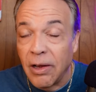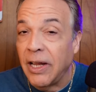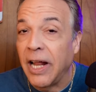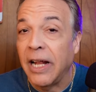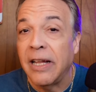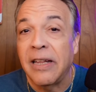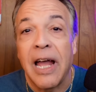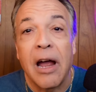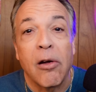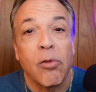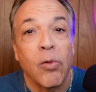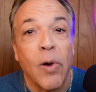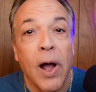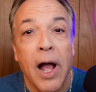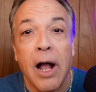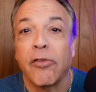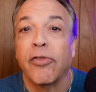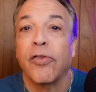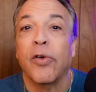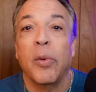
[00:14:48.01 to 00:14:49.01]
let that
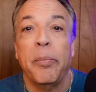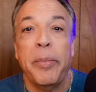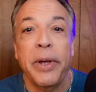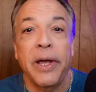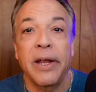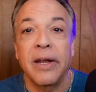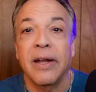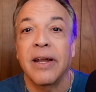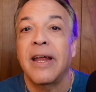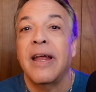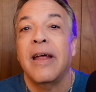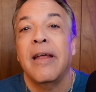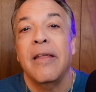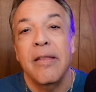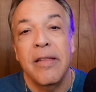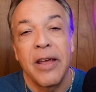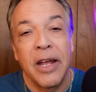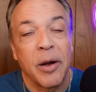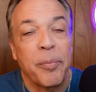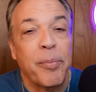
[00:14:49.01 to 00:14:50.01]
rock for a bit,
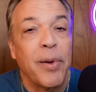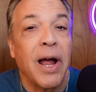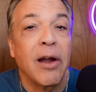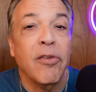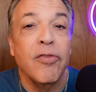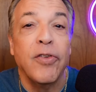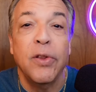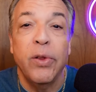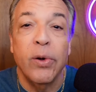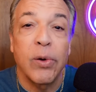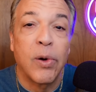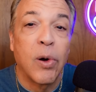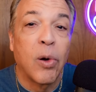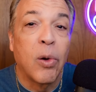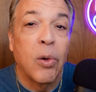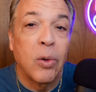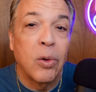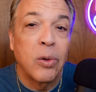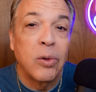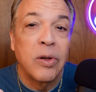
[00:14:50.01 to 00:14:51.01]
then apply for the
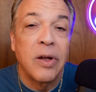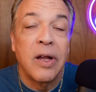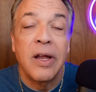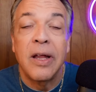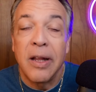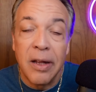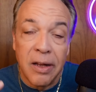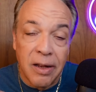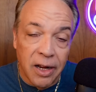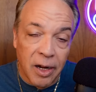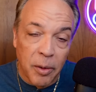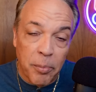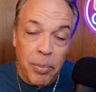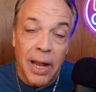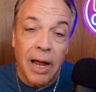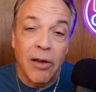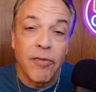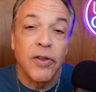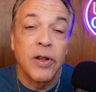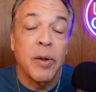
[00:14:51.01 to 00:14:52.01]
gold, then
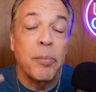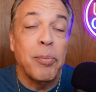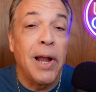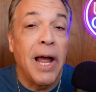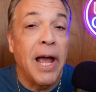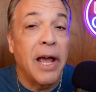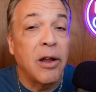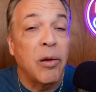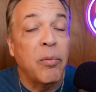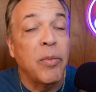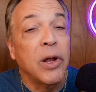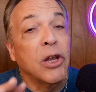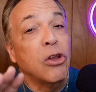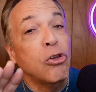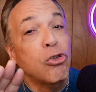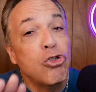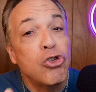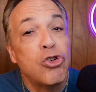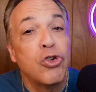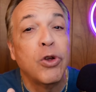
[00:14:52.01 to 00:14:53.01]
apply for the platinum
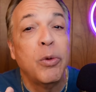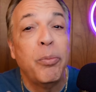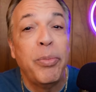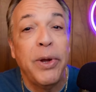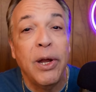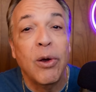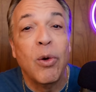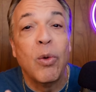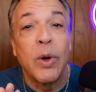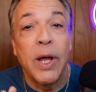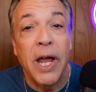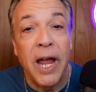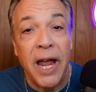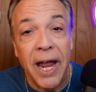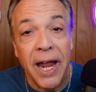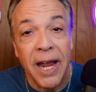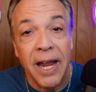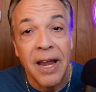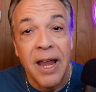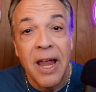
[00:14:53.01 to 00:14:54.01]
and you should be
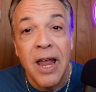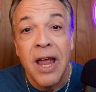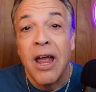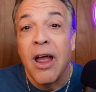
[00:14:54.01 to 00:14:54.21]
okay.